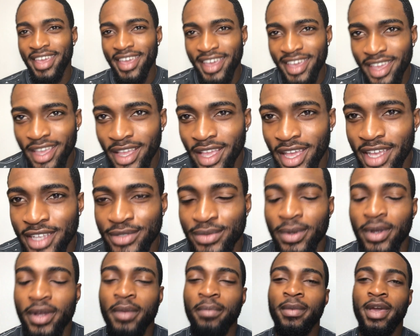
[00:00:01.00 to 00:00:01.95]
Hey guys,
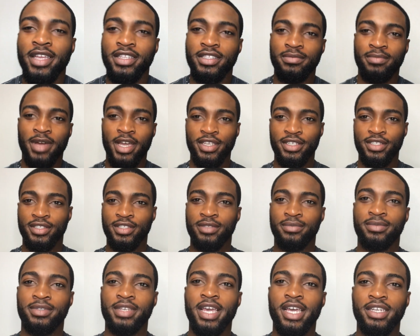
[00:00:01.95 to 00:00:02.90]
welcome back to my
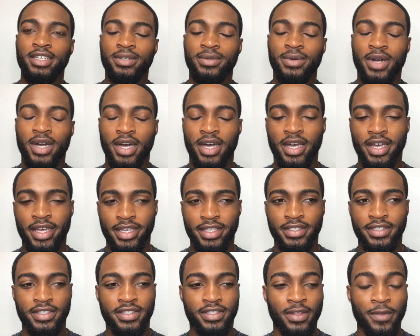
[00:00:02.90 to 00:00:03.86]
YouTube channel.
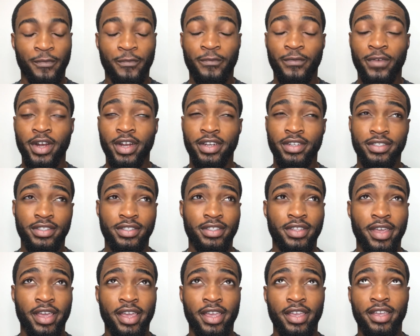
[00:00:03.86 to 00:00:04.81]
It's the first
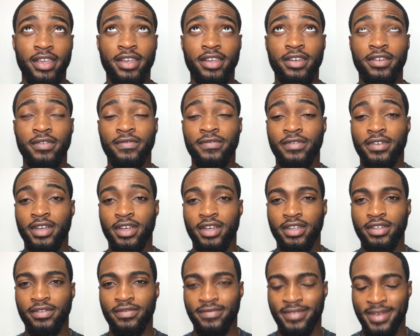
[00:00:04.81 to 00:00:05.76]
day of
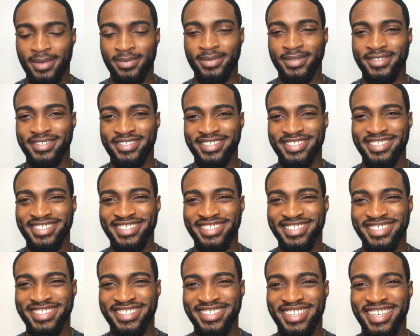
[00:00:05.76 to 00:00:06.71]
November,
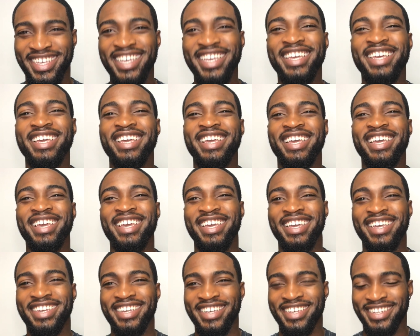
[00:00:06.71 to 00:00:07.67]

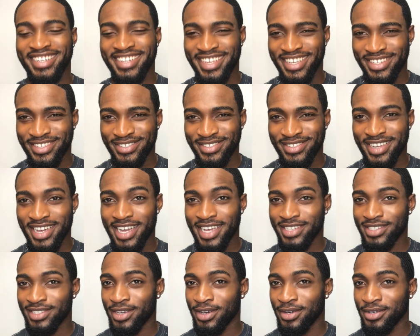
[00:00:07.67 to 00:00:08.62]
and as you
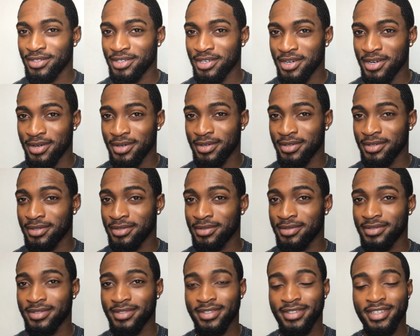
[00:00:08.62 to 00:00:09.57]
guys all
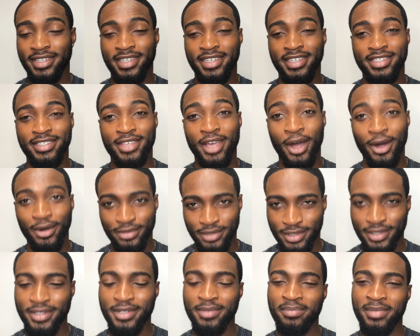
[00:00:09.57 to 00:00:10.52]
know, it's
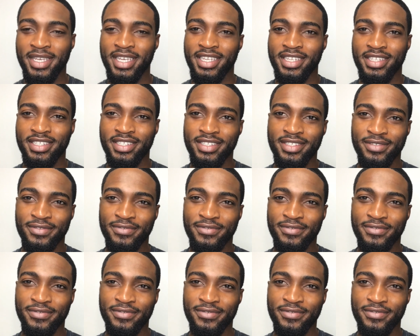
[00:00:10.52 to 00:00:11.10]
also the beginning